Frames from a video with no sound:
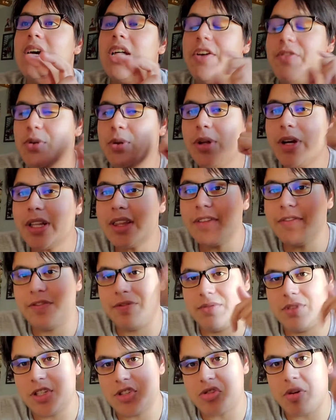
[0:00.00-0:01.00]
you look at the
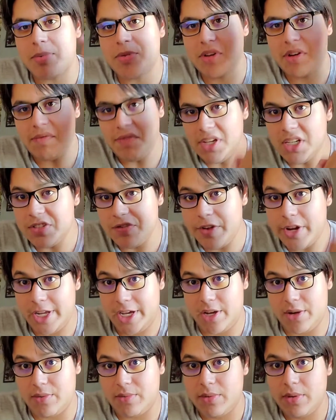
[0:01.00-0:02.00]
description of this
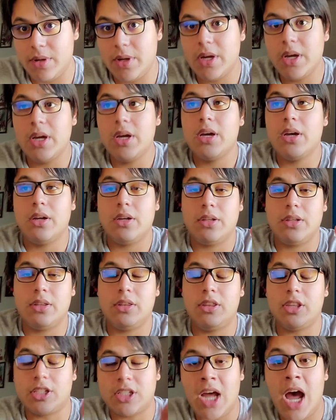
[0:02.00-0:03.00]
video,
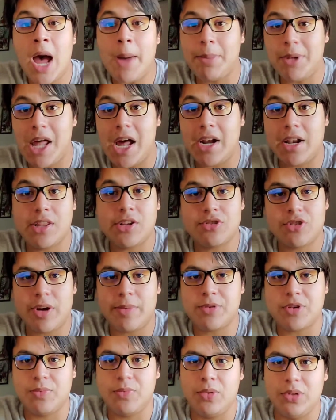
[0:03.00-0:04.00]
the top line of the
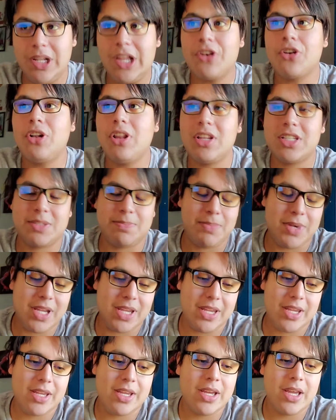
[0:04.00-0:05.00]
description will literally
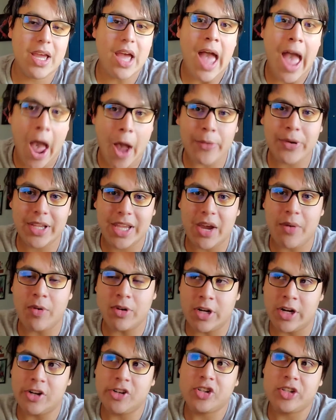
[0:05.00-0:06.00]
be how to get
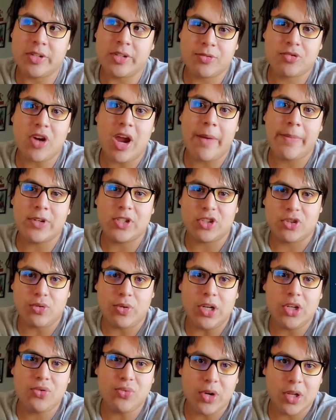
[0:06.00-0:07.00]
100 subscribers in
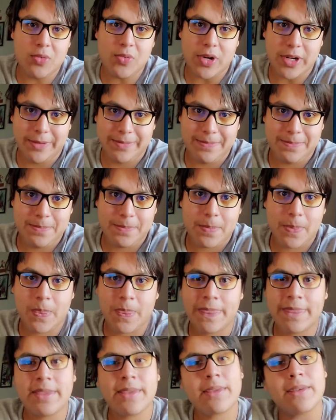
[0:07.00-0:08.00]
2021.
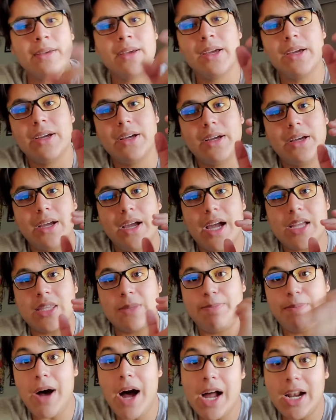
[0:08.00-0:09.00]
At the
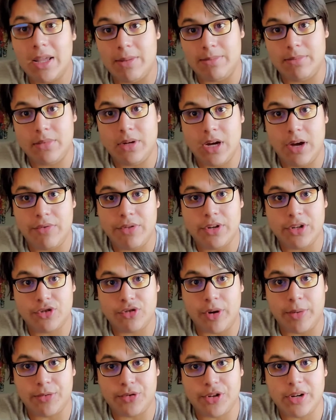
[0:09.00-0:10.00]
bottom of the
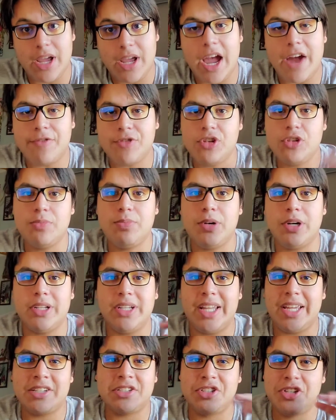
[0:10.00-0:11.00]
description, after you put
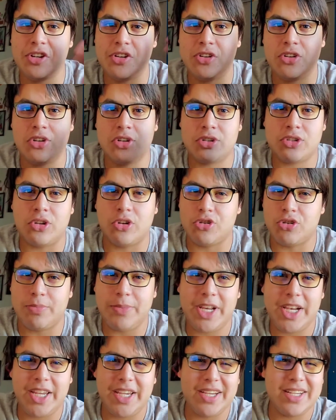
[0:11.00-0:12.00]
links to your social
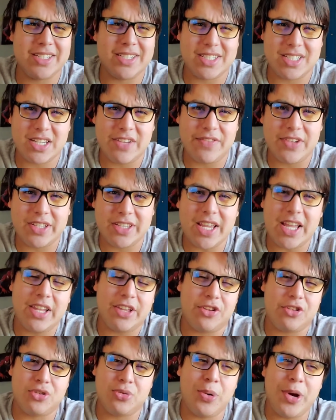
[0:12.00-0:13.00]
medias and stuff like that,
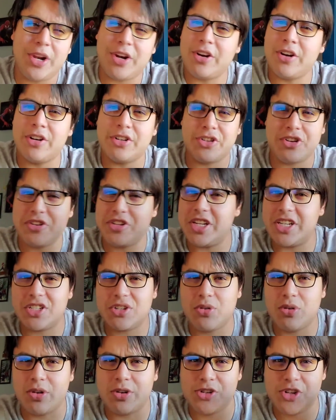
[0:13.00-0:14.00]
like your Twitters, your
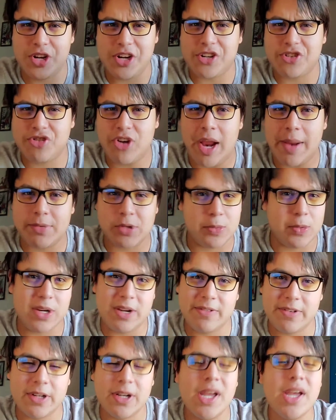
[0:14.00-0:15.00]
Discords, your Instagrams, or
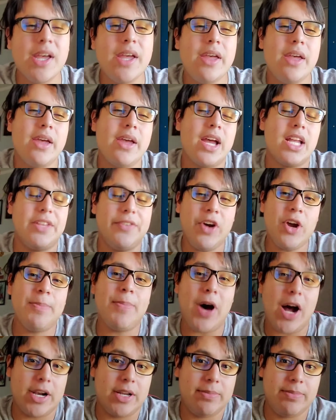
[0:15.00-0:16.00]
whatever, at the very
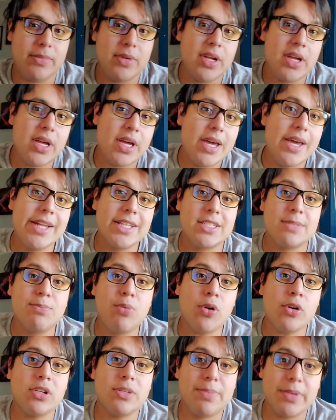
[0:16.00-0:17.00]
bottom, it's
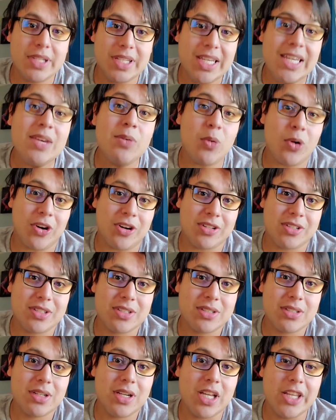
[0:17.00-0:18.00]
important to put
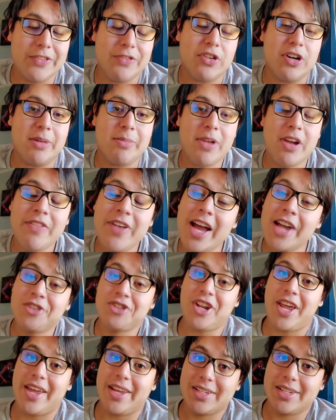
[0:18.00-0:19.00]
keywords in the form of
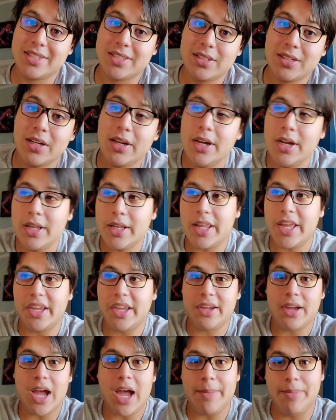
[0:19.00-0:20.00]
hashtags. Like, I